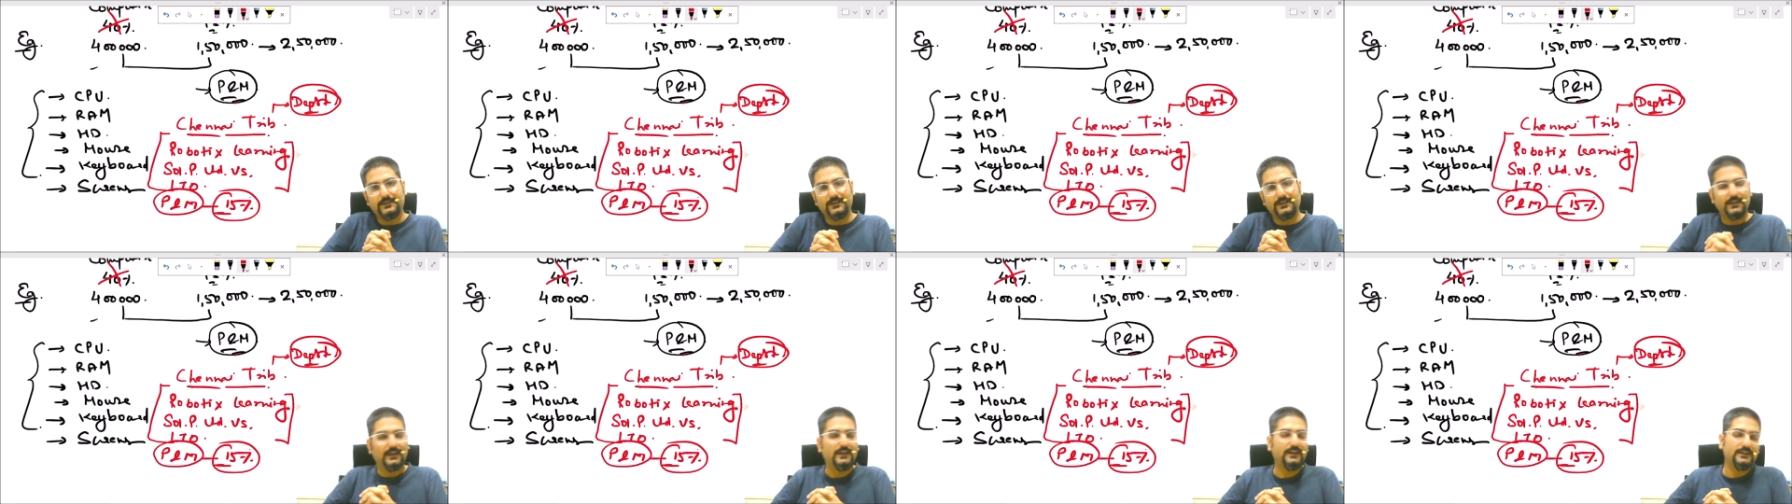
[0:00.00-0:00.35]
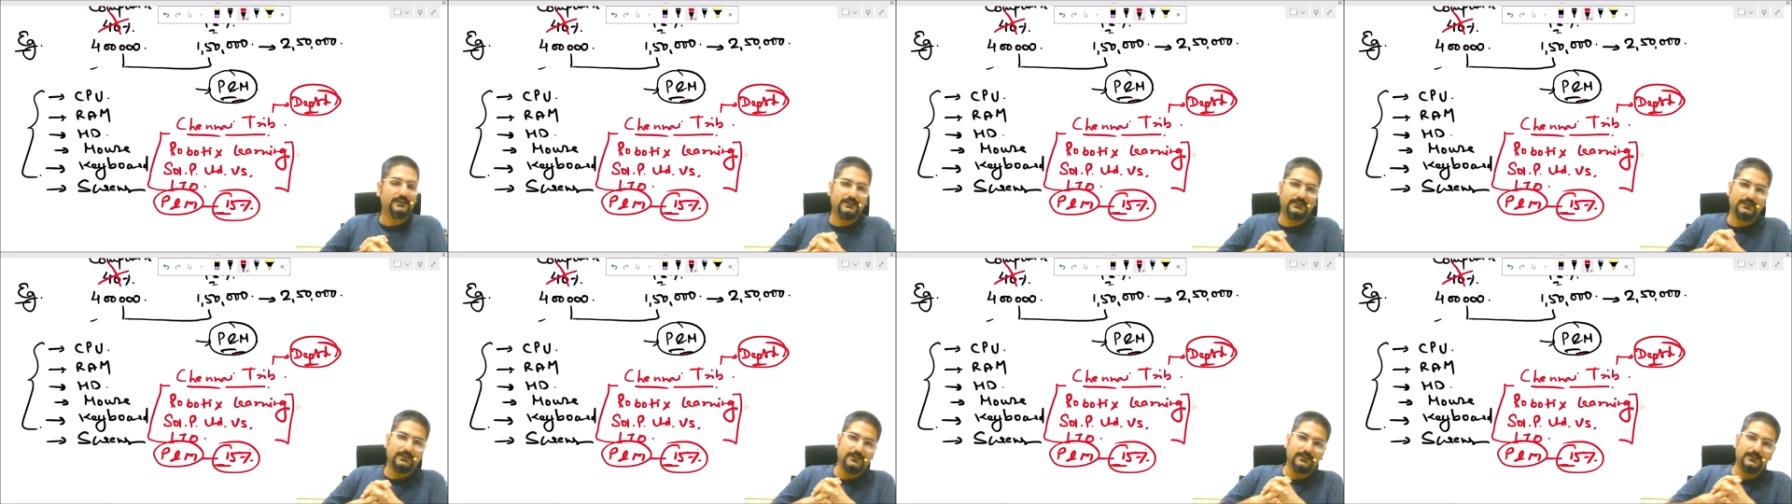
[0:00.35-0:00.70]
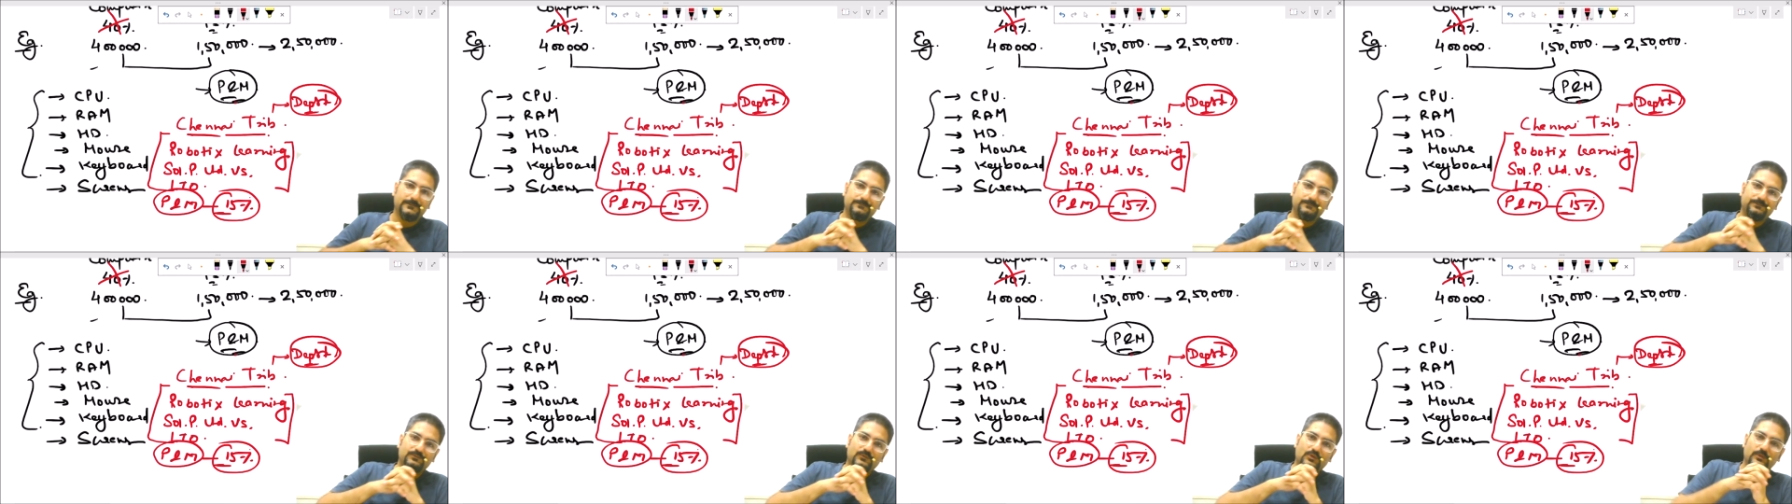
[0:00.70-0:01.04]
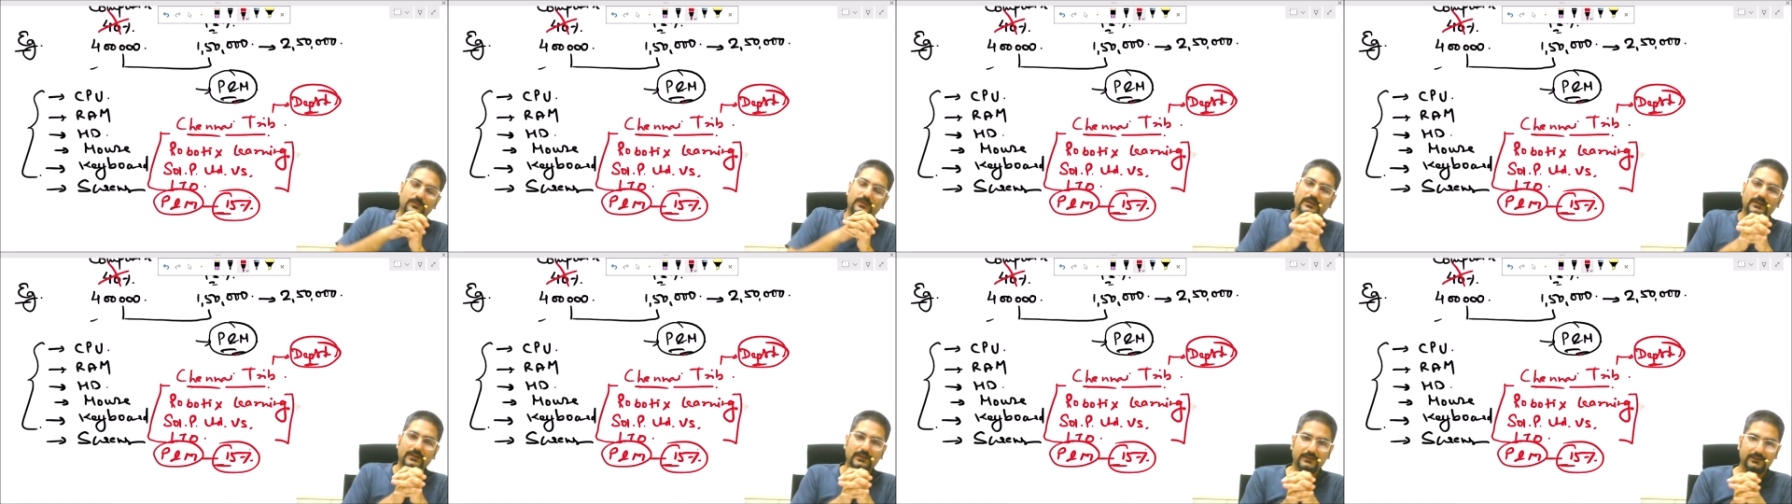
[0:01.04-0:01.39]
case to
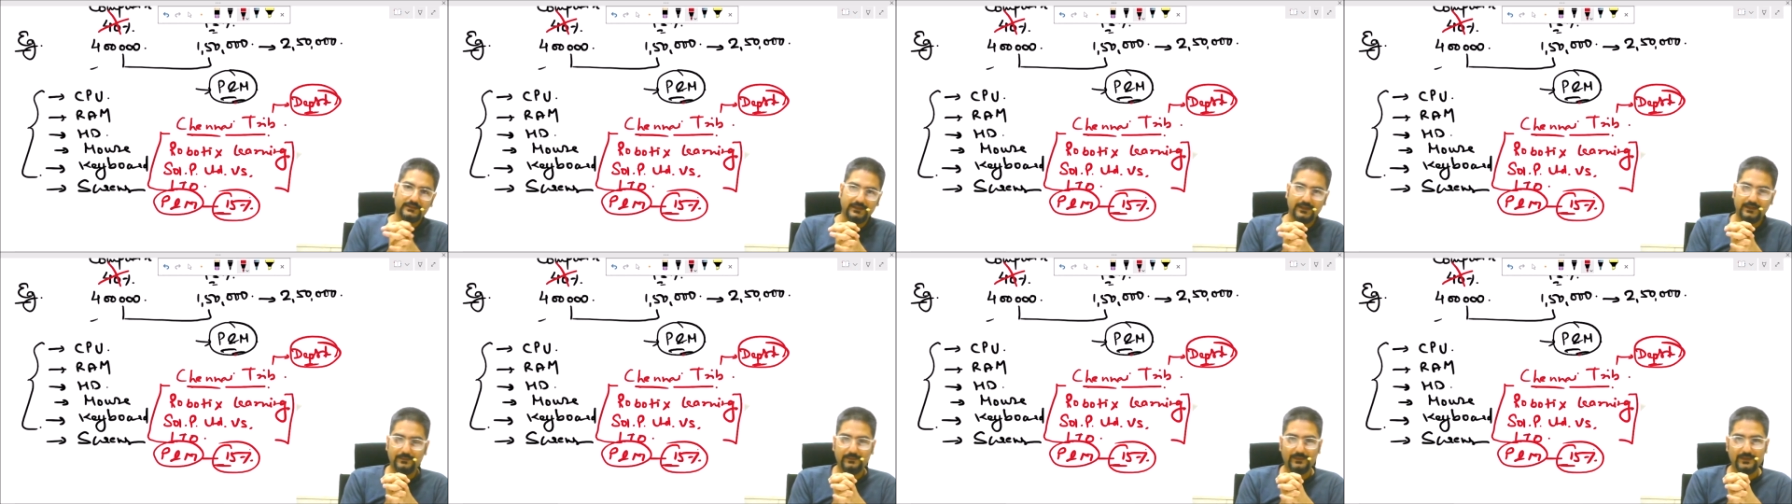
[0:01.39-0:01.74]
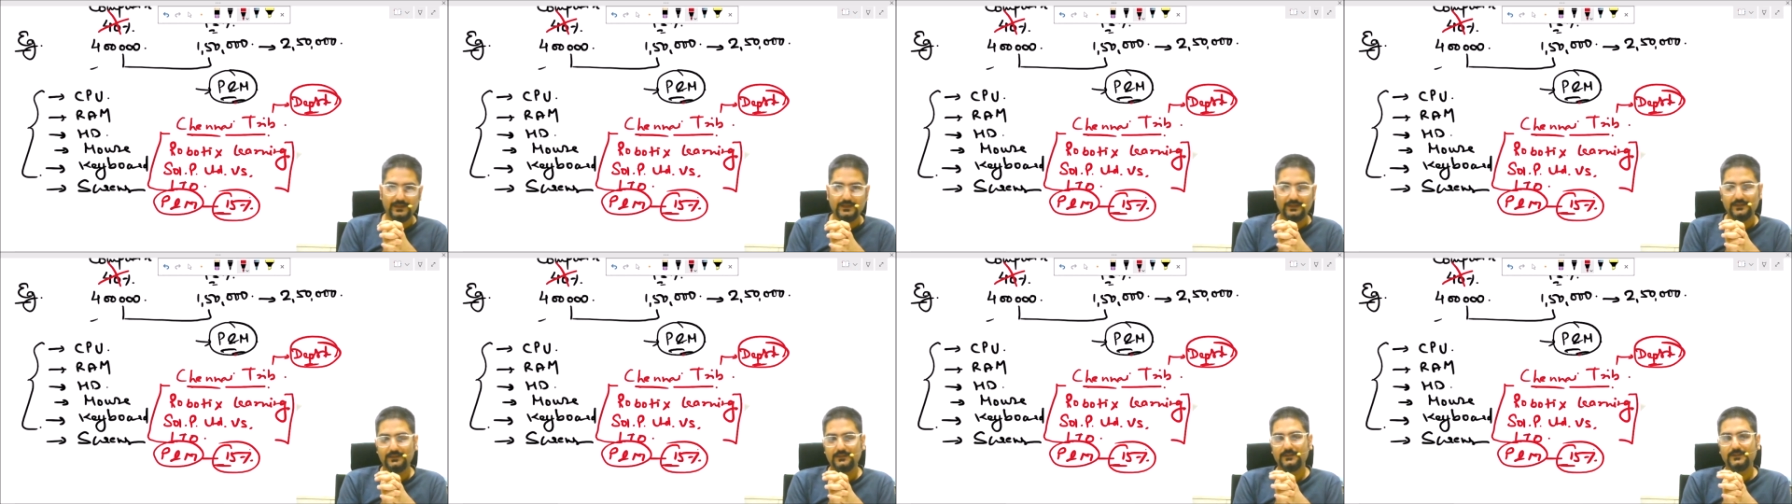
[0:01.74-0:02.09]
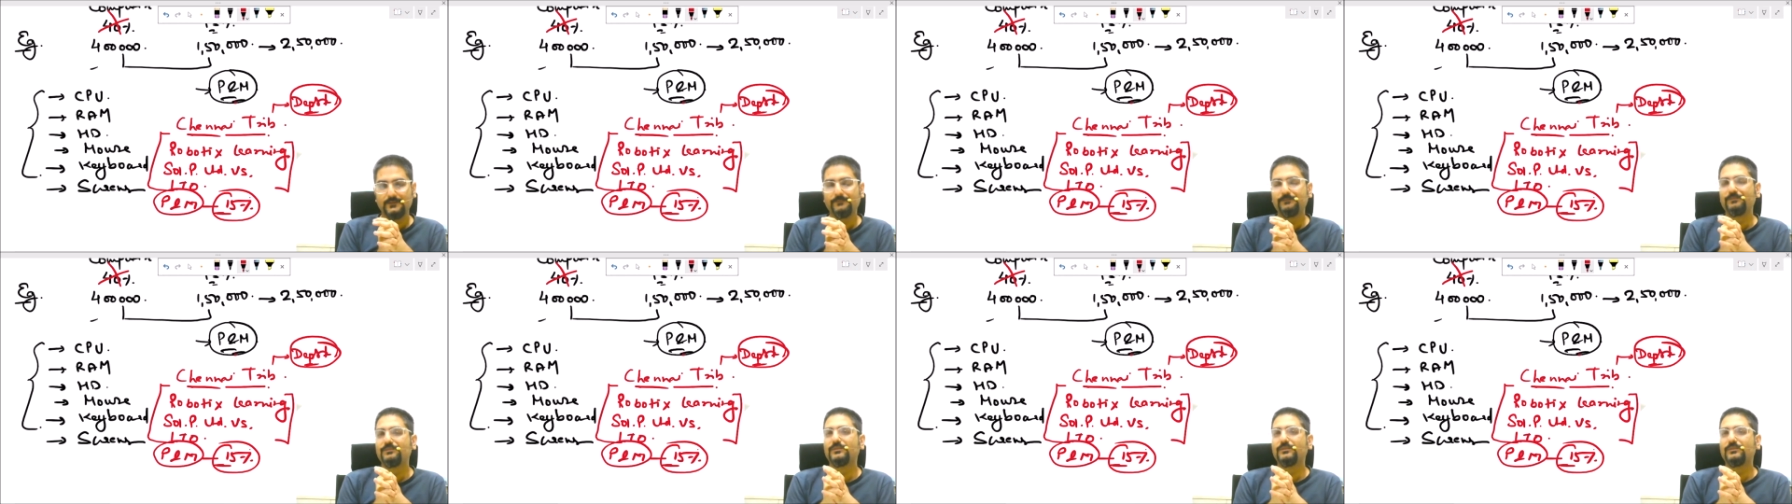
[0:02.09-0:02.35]
be understand because